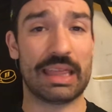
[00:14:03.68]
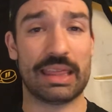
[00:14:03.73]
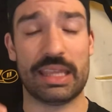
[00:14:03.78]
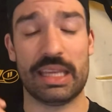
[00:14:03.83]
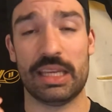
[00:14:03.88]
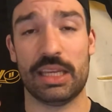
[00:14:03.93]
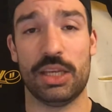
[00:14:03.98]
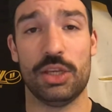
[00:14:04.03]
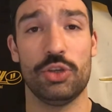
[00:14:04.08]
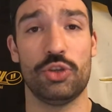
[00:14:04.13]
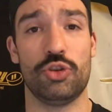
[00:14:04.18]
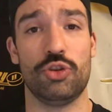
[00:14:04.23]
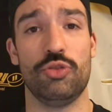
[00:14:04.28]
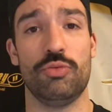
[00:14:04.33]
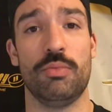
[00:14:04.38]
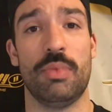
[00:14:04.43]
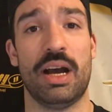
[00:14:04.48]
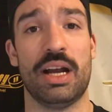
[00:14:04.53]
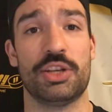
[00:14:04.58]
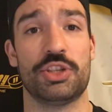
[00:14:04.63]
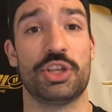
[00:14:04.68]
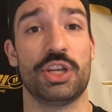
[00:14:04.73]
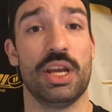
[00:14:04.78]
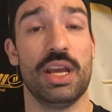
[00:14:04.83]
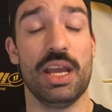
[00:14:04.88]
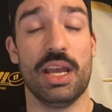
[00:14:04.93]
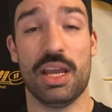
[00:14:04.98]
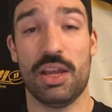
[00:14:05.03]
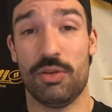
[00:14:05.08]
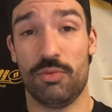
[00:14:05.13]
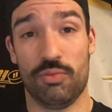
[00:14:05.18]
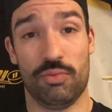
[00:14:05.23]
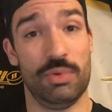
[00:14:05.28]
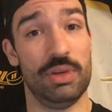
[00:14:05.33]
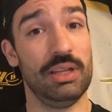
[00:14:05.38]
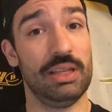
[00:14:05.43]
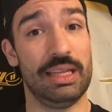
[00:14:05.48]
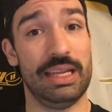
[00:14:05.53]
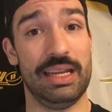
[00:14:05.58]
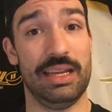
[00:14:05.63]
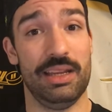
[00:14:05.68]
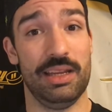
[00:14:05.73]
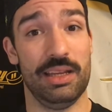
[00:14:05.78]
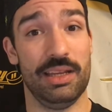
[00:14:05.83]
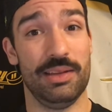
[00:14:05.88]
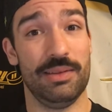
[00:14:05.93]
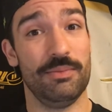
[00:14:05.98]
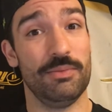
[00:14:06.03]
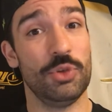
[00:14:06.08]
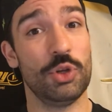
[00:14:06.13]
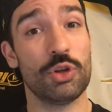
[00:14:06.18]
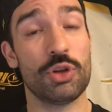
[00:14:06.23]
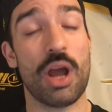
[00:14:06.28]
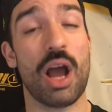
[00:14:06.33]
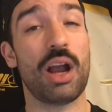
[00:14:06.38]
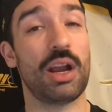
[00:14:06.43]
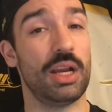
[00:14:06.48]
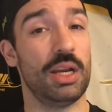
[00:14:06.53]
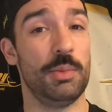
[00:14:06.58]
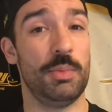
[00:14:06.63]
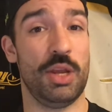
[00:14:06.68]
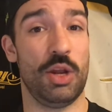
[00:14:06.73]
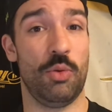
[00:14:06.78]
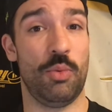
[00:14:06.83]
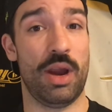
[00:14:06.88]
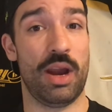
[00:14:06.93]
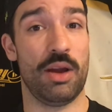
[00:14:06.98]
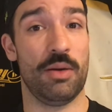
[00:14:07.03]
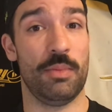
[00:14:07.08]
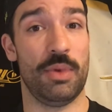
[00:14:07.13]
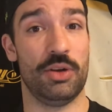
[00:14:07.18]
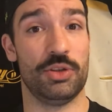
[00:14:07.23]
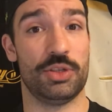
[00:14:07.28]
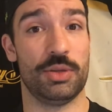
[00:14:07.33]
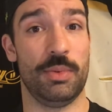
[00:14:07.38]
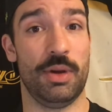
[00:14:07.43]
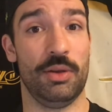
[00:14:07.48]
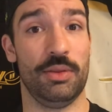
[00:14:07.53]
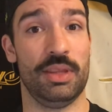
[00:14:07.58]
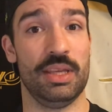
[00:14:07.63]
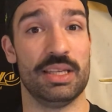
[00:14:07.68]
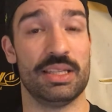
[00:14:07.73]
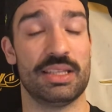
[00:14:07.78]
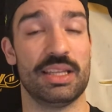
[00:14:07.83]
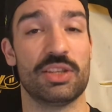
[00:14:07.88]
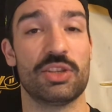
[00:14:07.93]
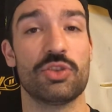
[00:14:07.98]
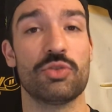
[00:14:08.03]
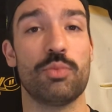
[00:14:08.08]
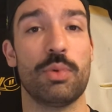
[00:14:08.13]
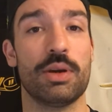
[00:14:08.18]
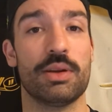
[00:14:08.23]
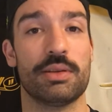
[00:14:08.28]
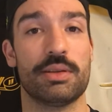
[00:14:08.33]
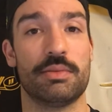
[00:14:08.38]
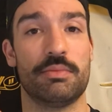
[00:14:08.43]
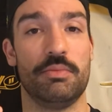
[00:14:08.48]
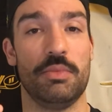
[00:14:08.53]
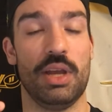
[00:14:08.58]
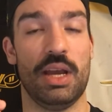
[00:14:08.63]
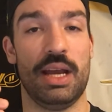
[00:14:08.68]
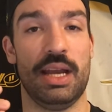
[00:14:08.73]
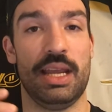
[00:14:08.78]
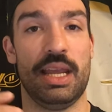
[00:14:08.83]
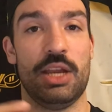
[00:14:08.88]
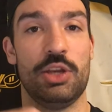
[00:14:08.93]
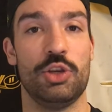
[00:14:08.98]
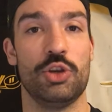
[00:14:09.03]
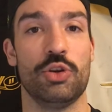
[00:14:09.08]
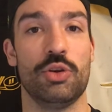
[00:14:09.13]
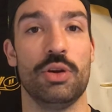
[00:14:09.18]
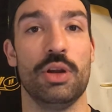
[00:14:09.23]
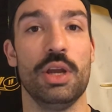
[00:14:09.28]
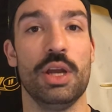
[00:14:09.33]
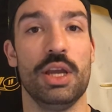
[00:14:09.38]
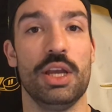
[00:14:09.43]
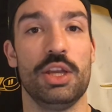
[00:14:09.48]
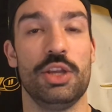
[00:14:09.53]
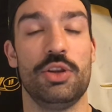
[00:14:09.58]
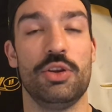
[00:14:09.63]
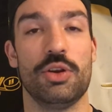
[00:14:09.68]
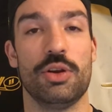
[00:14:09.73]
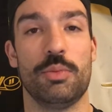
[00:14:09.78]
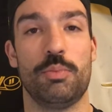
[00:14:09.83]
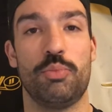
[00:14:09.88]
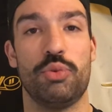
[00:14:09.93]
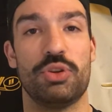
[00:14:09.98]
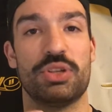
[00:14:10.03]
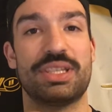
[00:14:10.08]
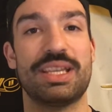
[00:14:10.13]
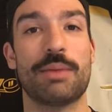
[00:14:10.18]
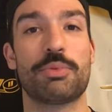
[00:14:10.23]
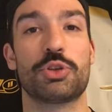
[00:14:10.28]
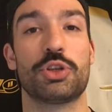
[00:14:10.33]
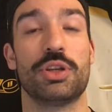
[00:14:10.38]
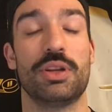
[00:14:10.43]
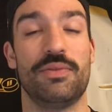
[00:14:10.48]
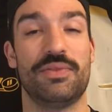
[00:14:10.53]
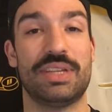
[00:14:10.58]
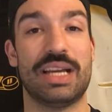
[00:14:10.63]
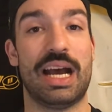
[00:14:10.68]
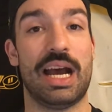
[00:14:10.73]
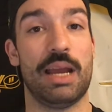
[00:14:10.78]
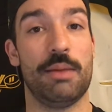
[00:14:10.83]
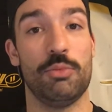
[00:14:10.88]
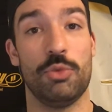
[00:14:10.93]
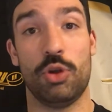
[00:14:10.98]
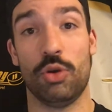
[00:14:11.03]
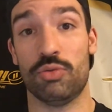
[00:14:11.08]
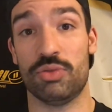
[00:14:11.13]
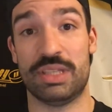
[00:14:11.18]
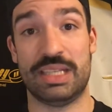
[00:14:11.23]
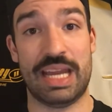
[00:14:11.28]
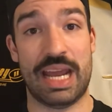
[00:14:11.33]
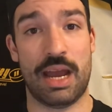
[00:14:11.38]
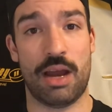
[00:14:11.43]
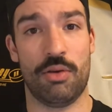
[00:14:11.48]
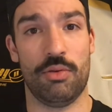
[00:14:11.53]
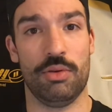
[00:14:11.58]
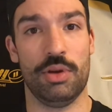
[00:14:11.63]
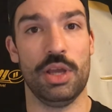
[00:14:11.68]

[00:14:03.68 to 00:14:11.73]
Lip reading: thinking too much? Really, you're not going to be aware much about this. This is where, again, your perception of time goes down.